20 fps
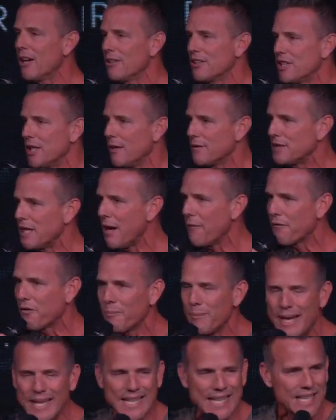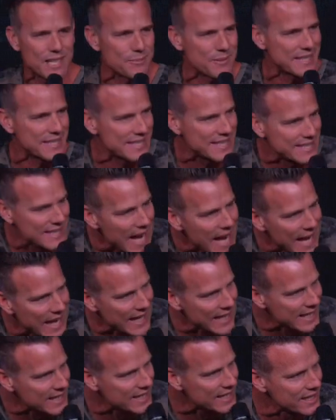ourselves up for making a
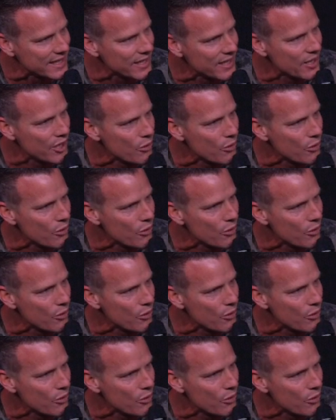mistake